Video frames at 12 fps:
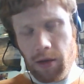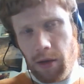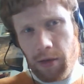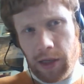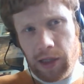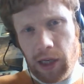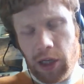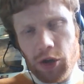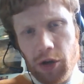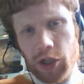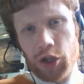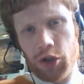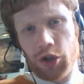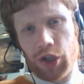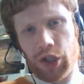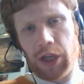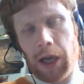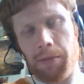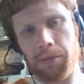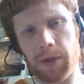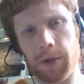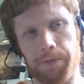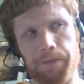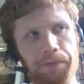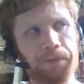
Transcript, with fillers: The situation just seems